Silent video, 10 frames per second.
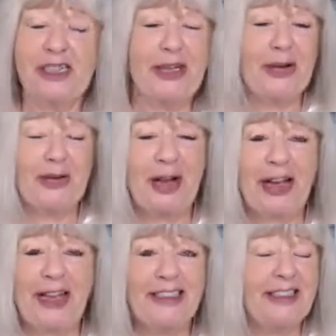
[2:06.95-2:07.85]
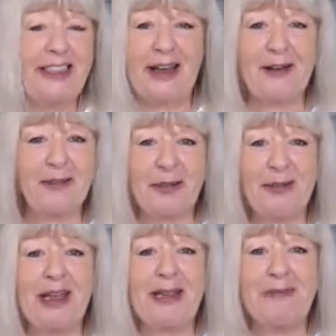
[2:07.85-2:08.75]
so I did that for
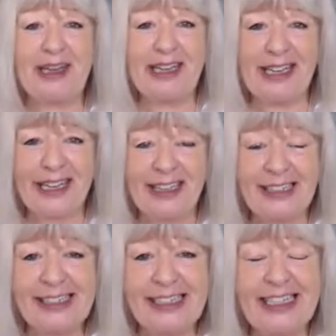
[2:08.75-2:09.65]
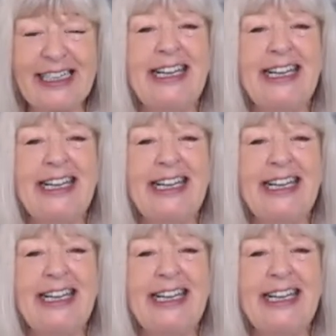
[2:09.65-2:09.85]
many, many years.